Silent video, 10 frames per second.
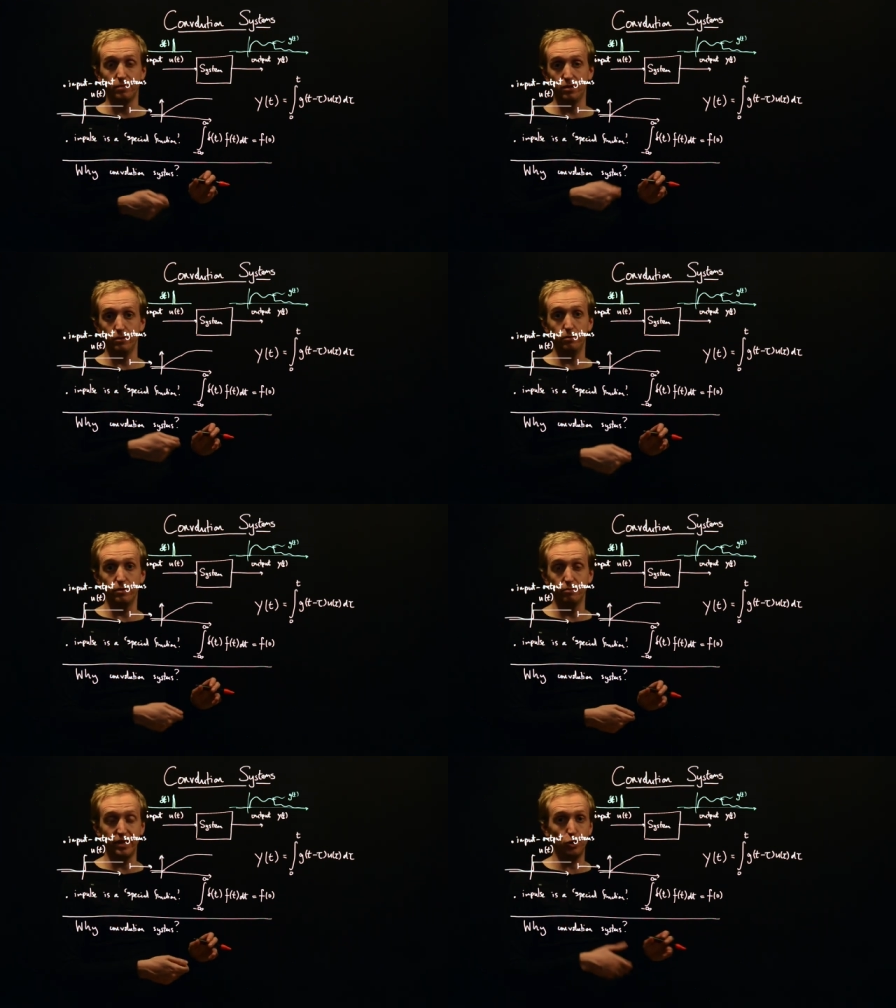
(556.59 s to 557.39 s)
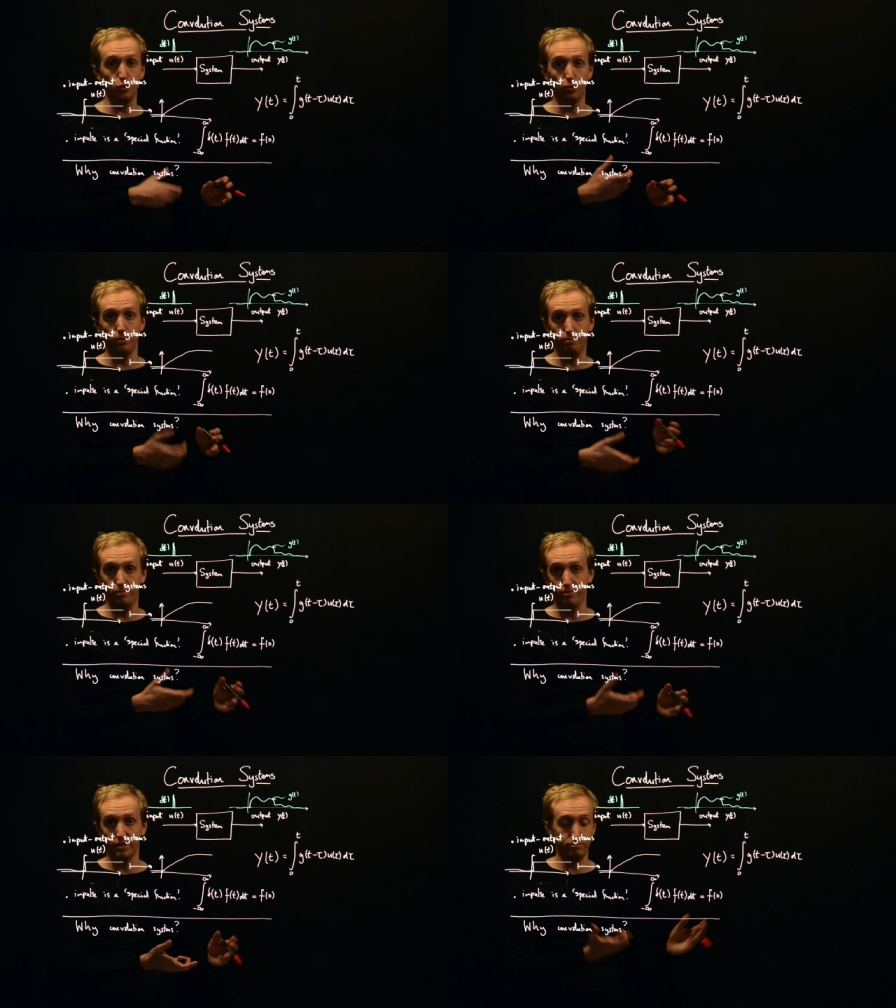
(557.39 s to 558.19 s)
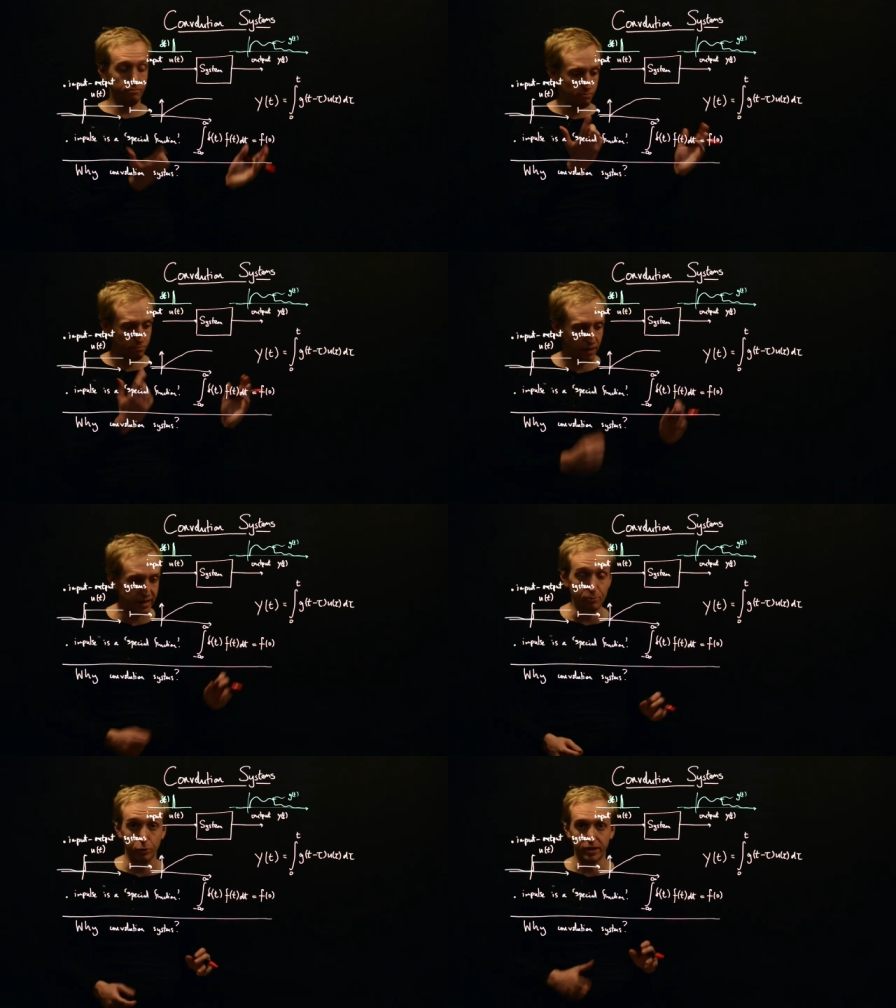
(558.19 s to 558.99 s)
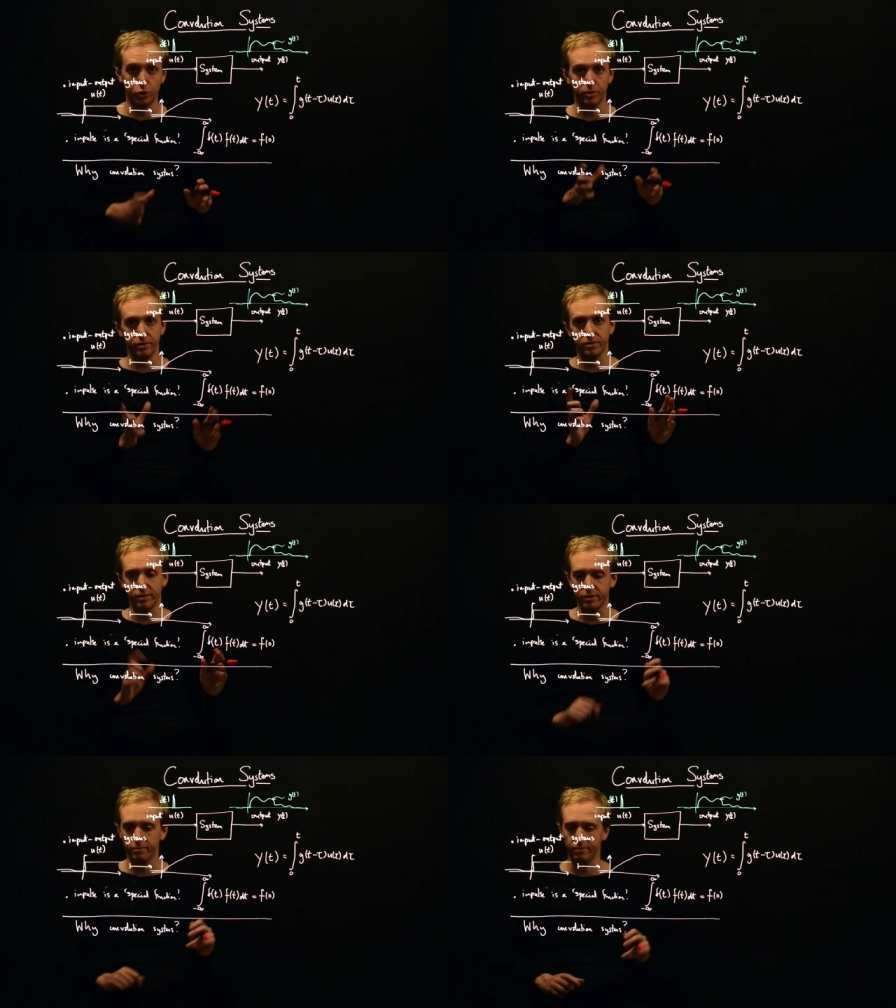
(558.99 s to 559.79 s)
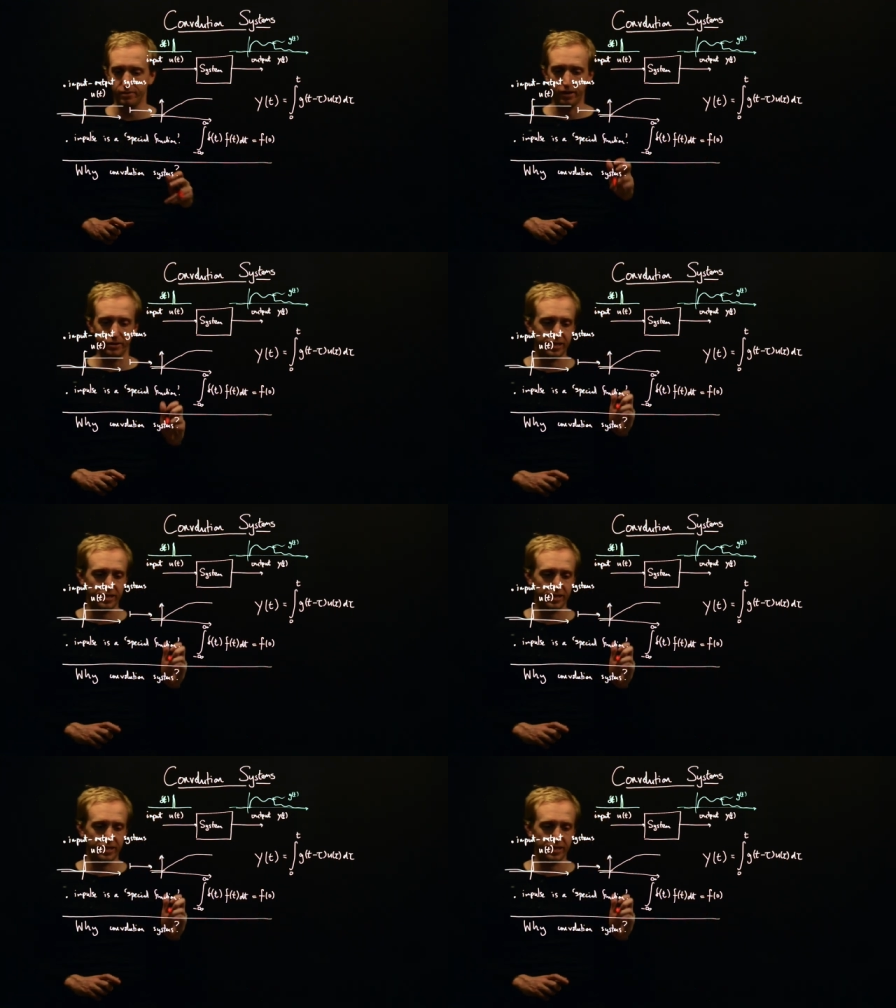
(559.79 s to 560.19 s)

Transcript: to, to make sure that any predictions are, are